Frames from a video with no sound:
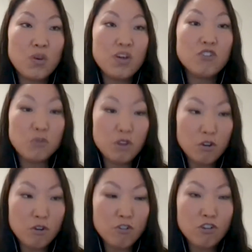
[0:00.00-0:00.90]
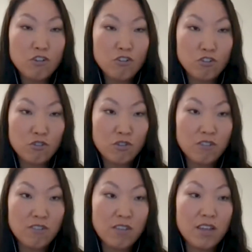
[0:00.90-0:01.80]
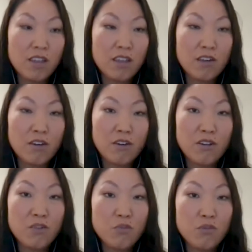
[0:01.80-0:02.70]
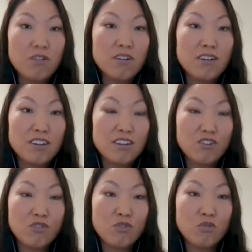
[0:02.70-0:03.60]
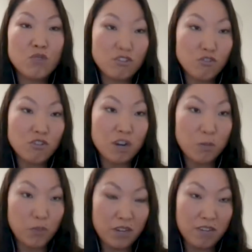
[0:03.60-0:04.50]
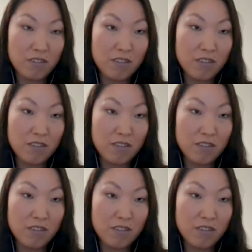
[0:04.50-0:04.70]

do encourage our students that they really need to research companies.